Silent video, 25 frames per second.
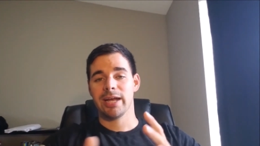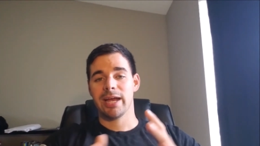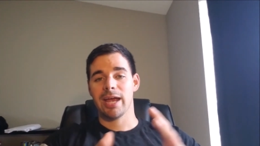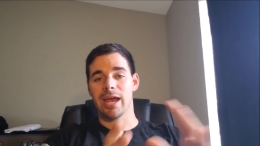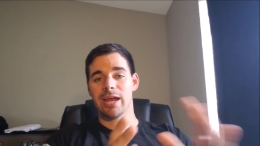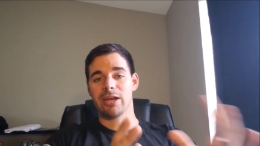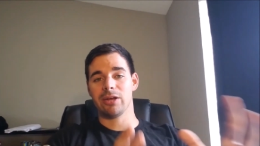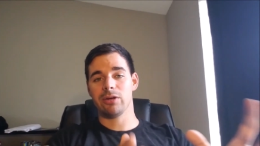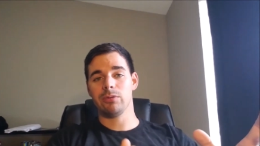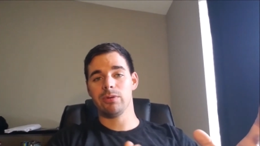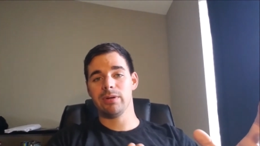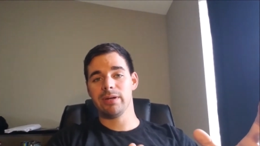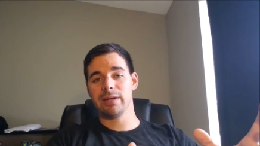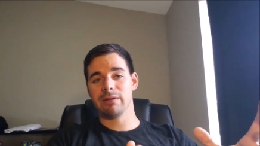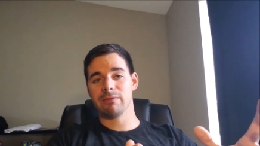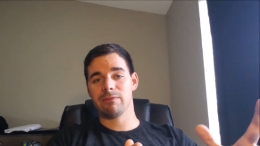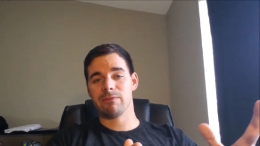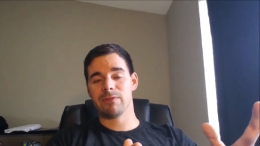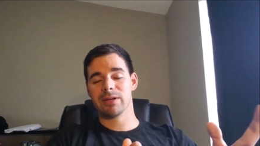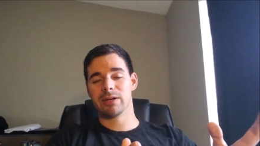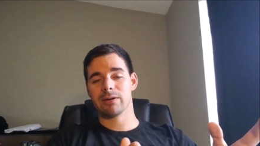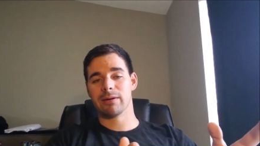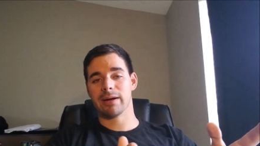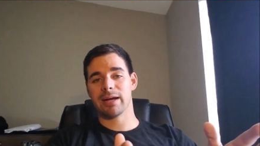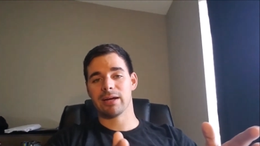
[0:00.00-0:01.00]
and you need to
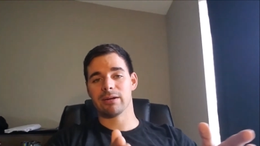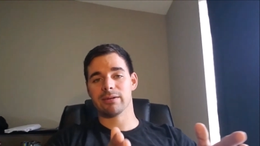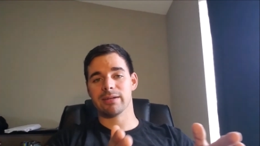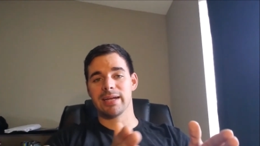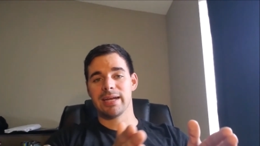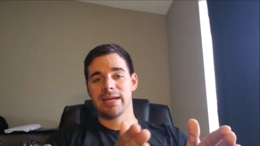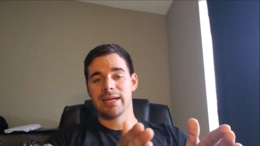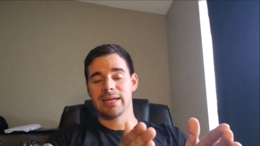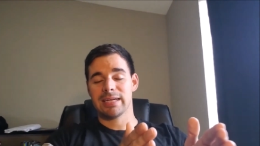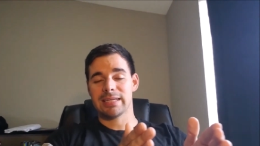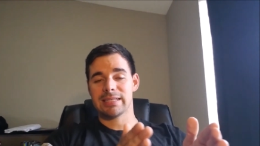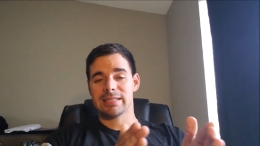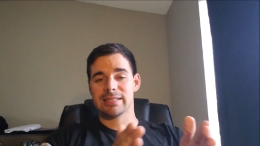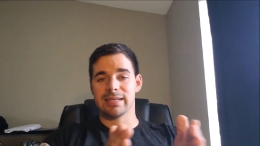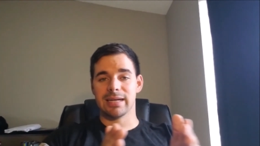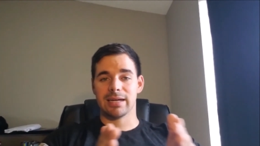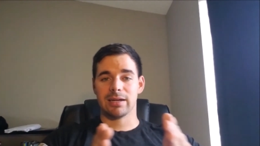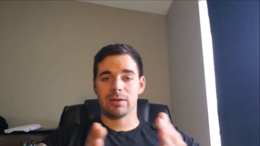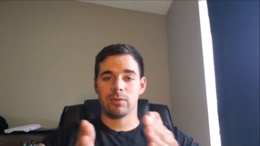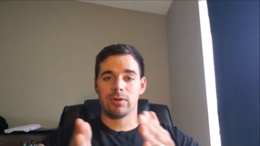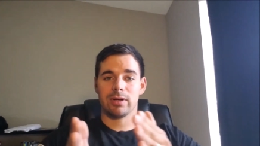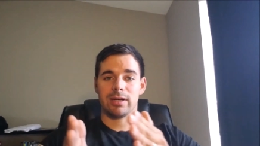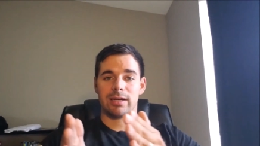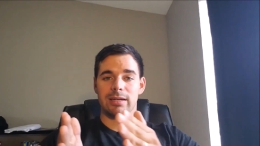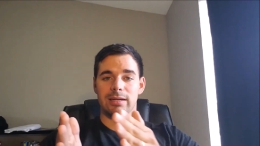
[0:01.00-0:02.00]
figure out, is
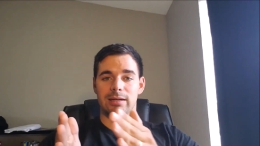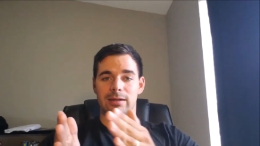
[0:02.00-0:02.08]
that